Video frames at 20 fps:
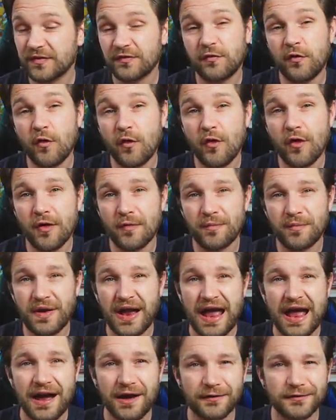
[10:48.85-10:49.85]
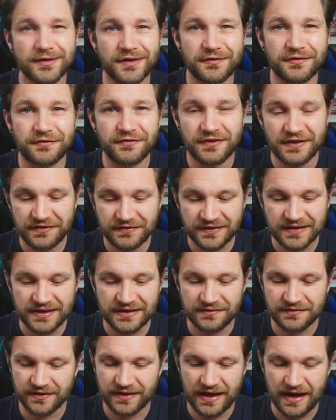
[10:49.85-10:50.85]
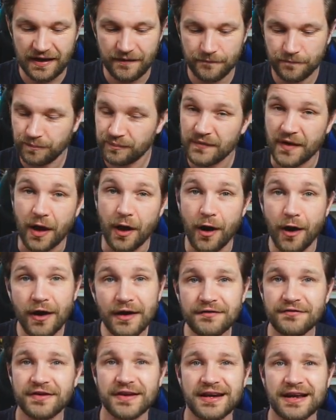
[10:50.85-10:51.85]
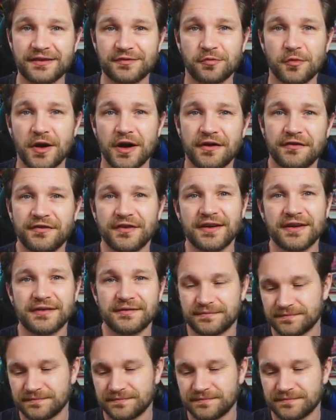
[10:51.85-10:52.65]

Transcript: £4.50 for that. I think that's worth it.